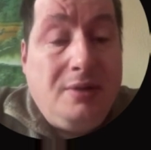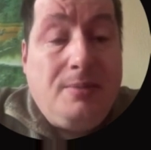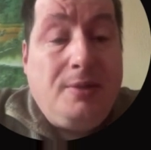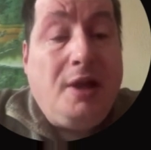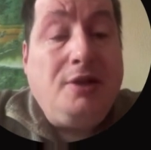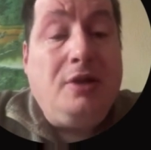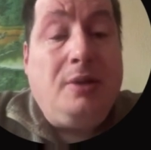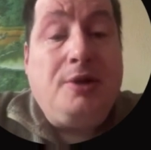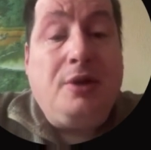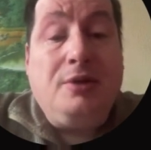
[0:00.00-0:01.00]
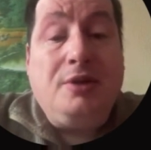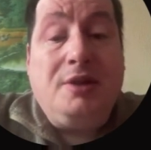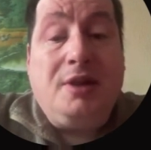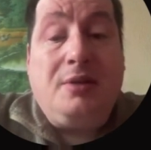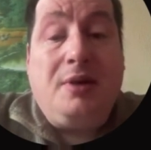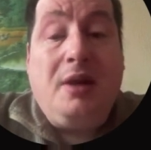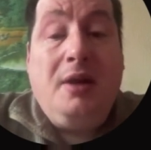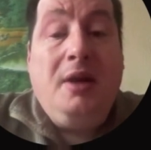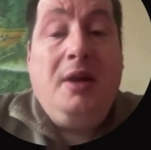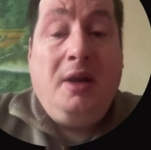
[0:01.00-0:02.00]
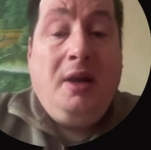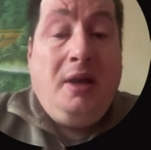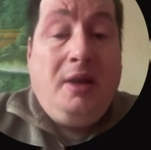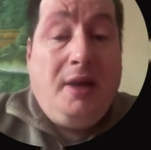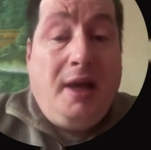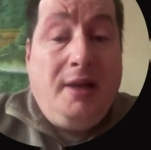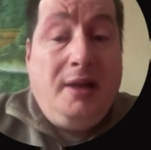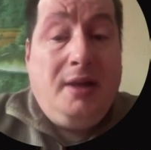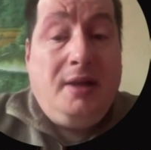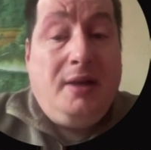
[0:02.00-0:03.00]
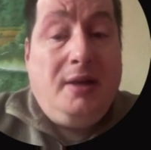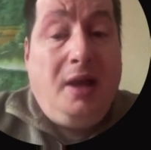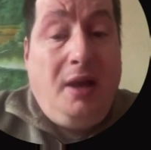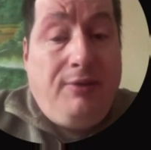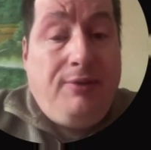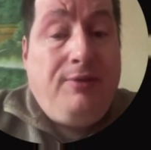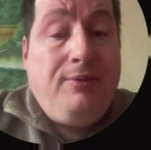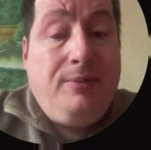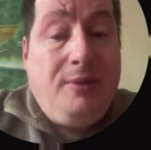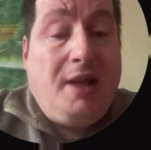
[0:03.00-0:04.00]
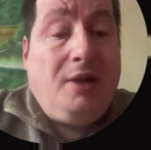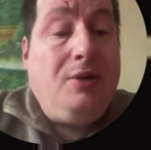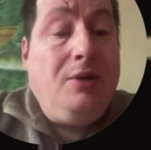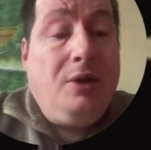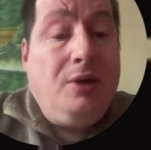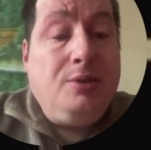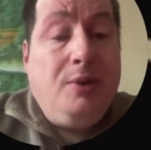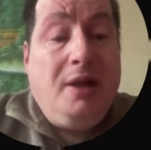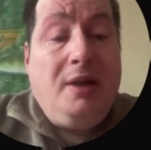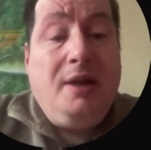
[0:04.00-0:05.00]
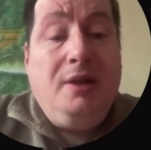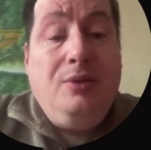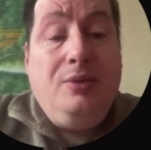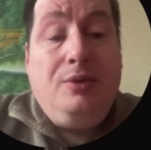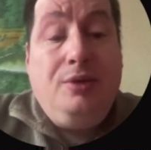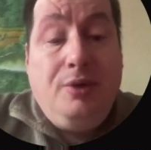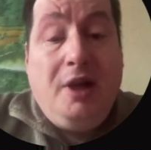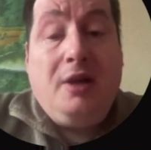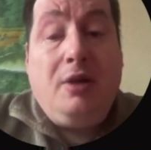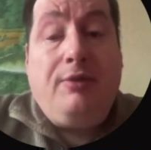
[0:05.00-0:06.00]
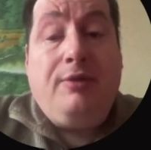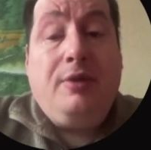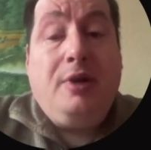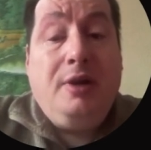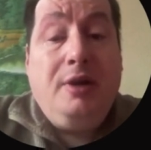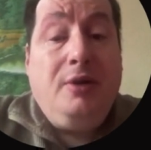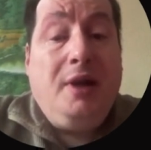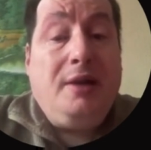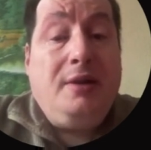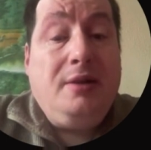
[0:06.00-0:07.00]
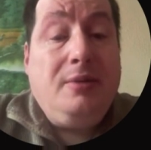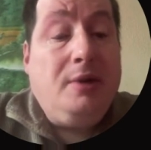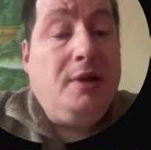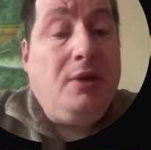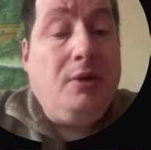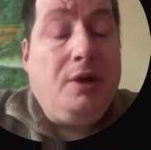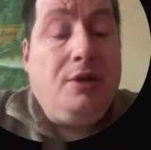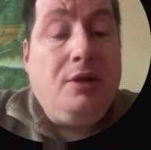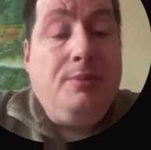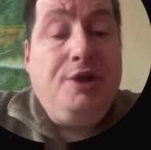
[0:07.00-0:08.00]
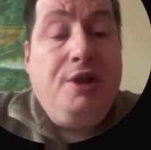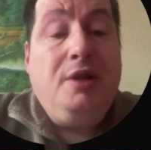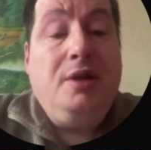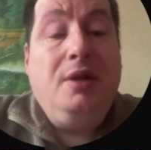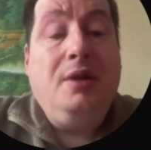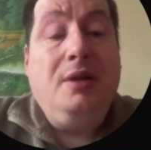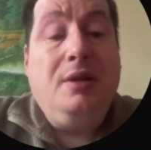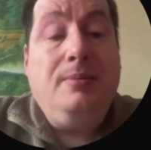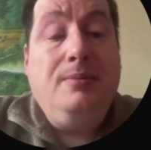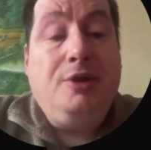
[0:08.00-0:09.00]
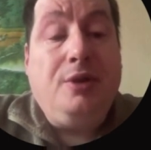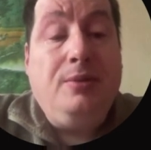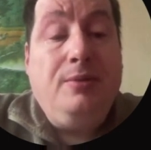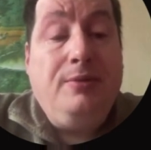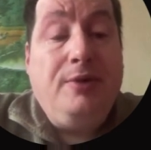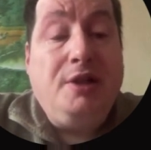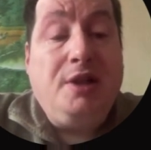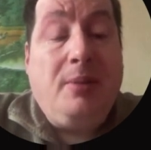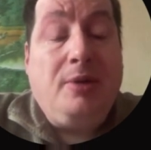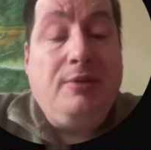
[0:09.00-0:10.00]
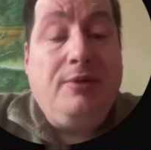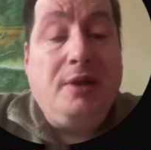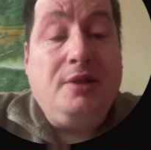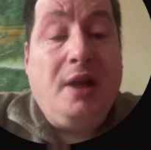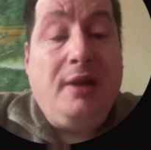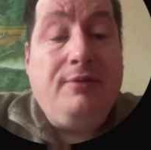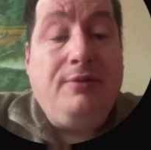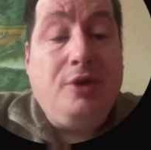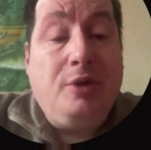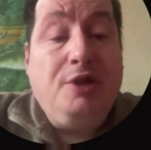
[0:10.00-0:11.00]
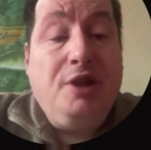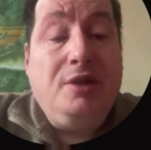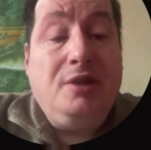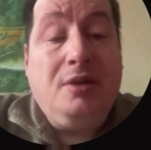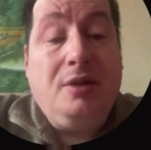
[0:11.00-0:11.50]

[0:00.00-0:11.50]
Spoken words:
potential obstacles, etc. Then, if that all goes well and you do get an offer, you get what they call a term sheet. So venture capital funds have term sheets,